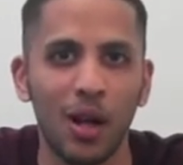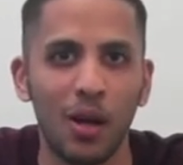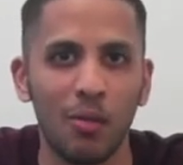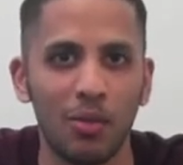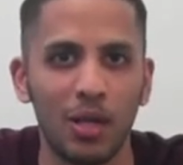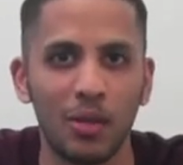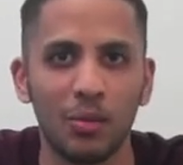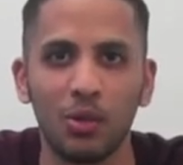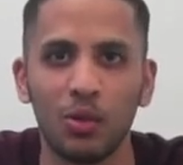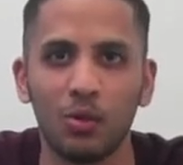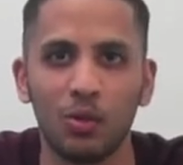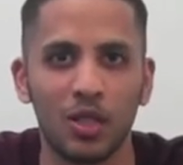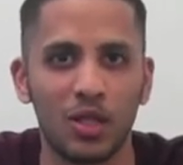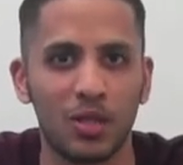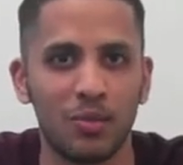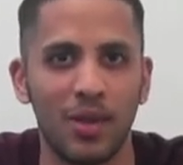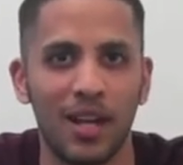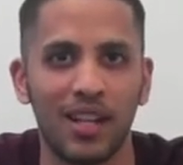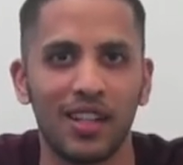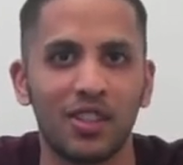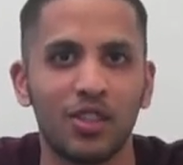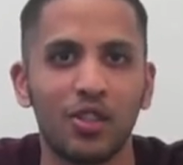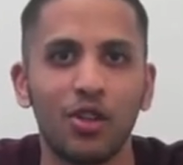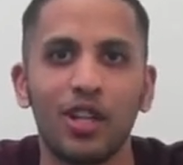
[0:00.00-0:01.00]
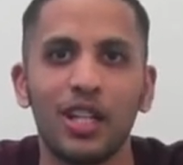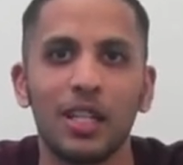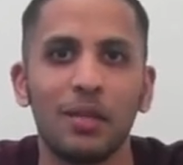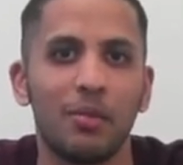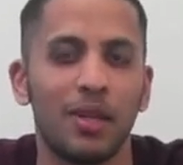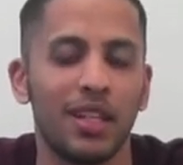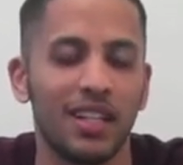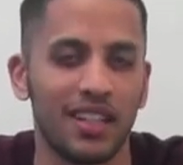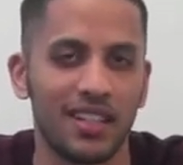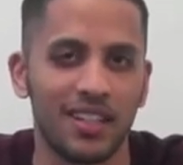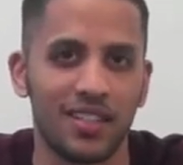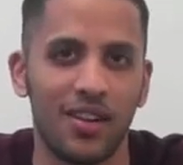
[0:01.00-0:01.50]
People would spend 30
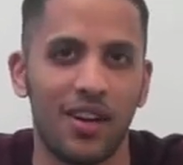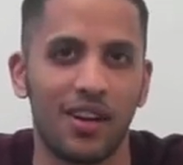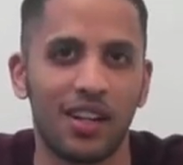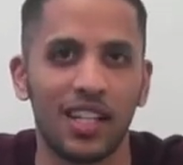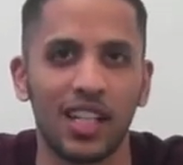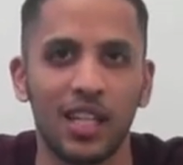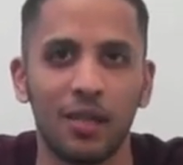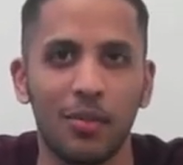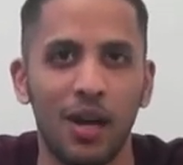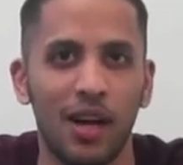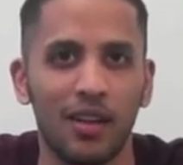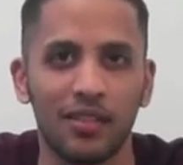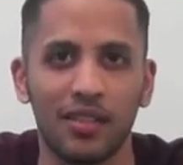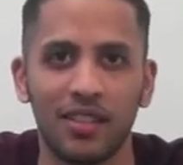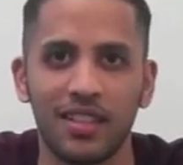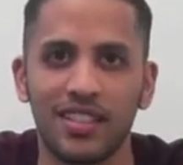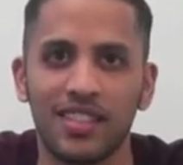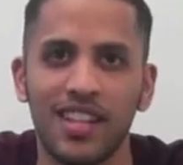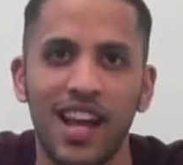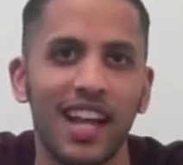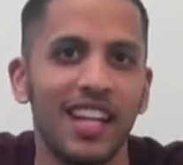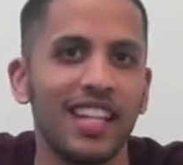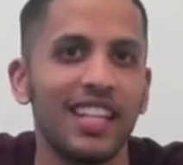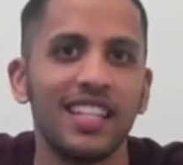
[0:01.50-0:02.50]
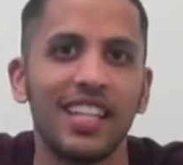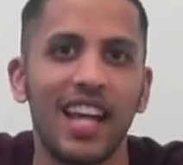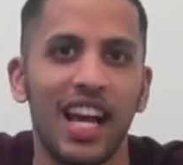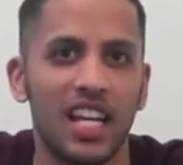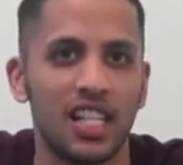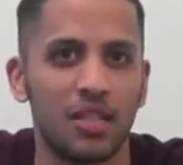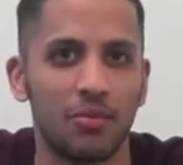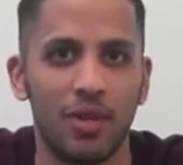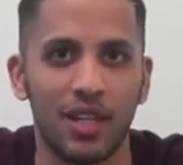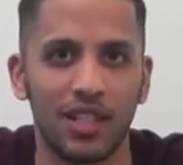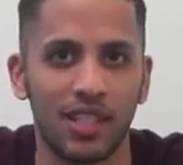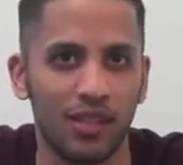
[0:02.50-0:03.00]
minutes talking about this tiny
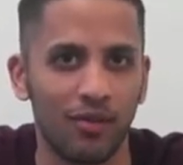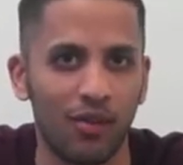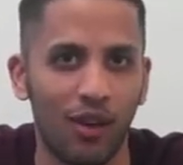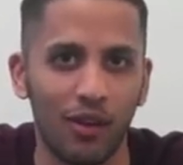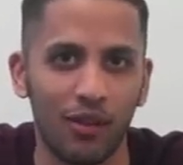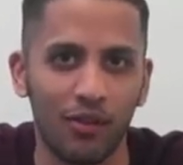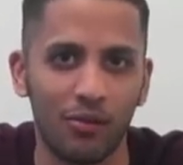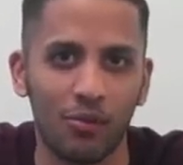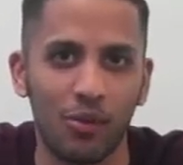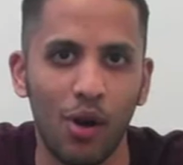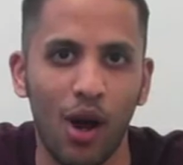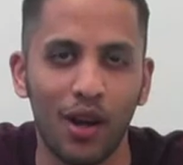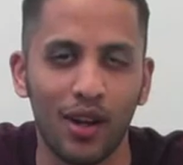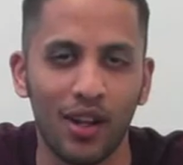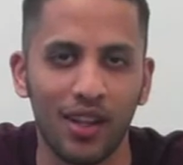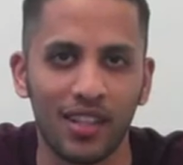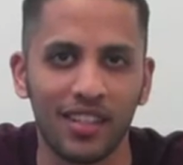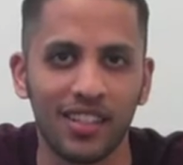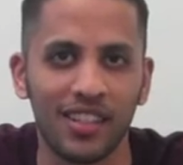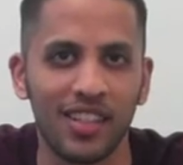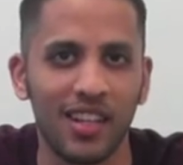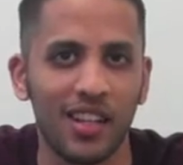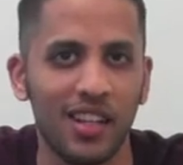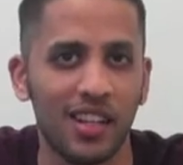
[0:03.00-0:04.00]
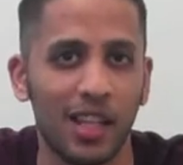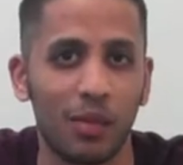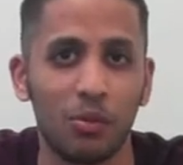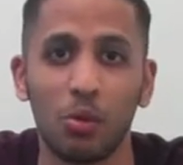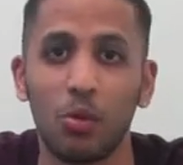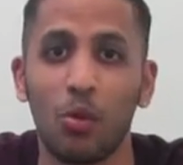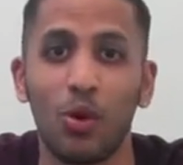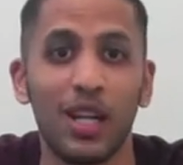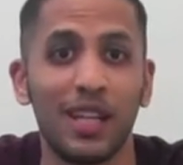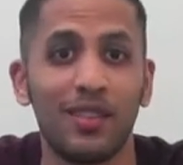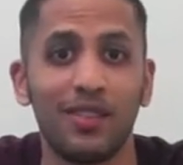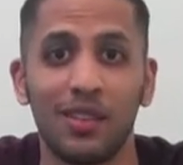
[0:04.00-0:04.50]
aspect of our product that we
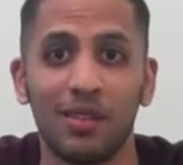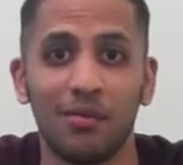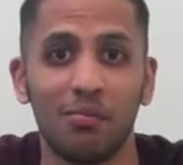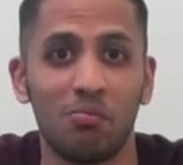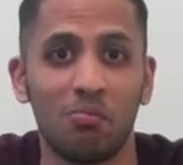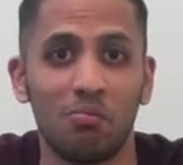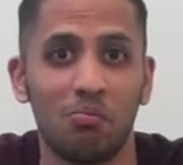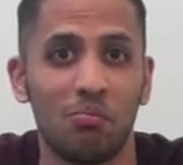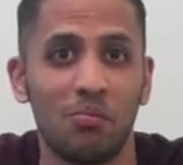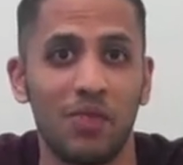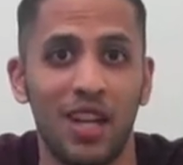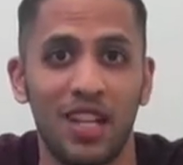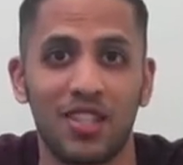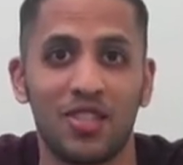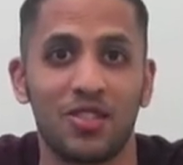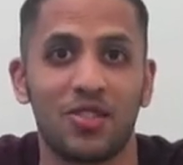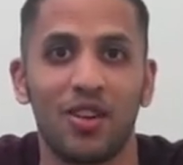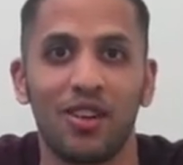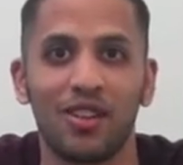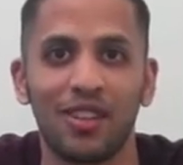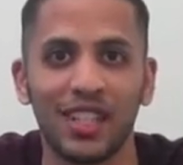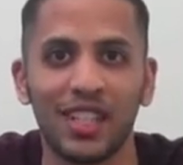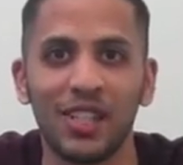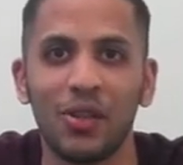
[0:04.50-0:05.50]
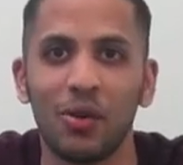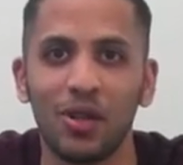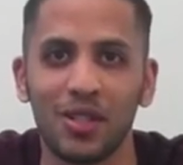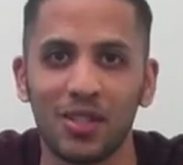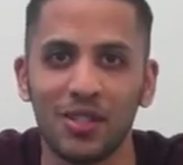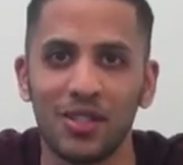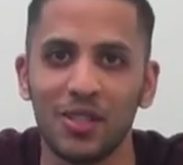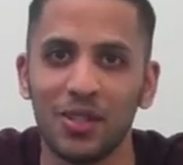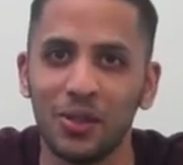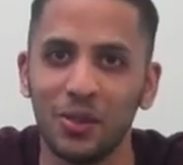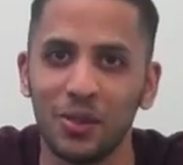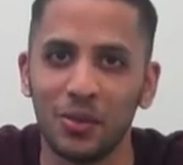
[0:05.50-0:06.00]
weren't even necessarily going to
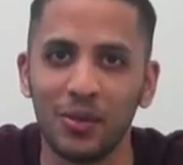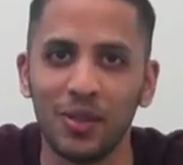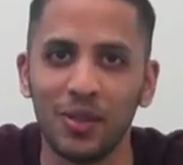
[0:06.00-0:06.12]
do.